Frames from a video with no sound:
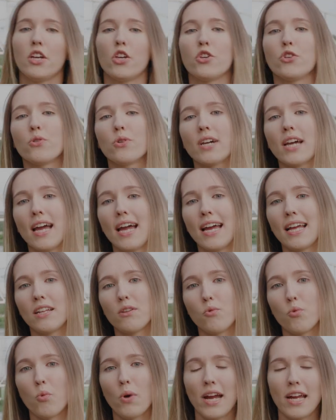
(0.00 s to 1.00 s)
You
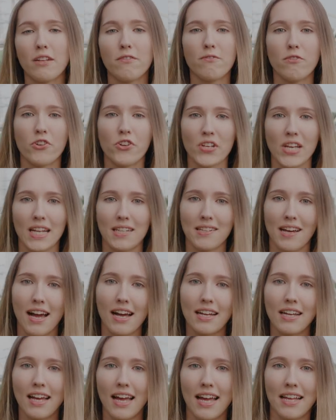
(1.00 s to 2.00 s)
can wait for the
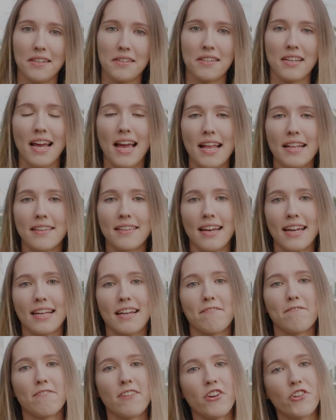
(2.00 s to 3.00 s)
attack and then take
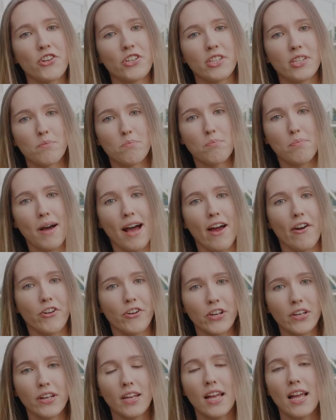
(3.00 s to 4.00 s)
a very deep
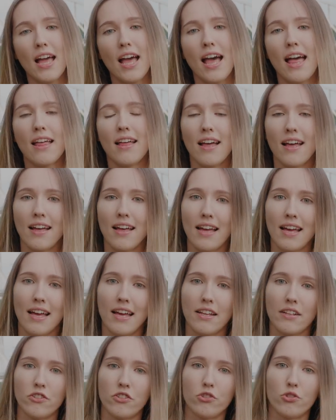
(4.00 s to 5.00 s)
parry
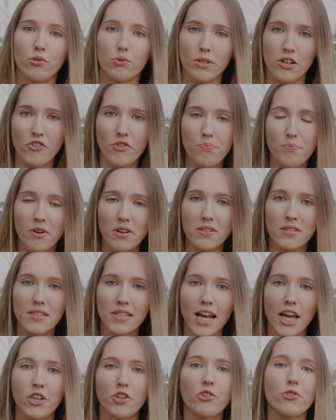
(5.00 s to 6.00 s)
and do a
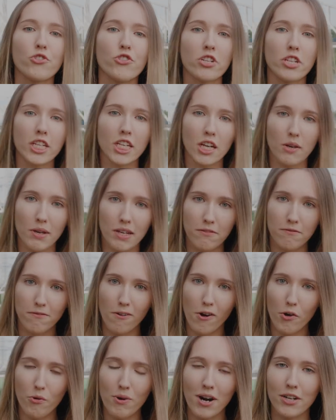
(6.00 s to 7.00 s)
riposta, usually going
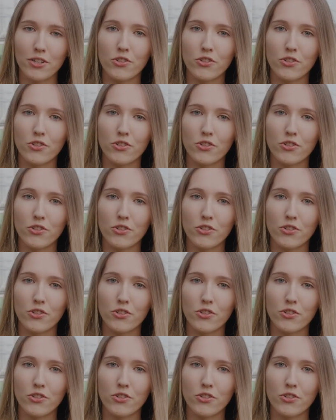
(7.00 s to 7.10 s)
forward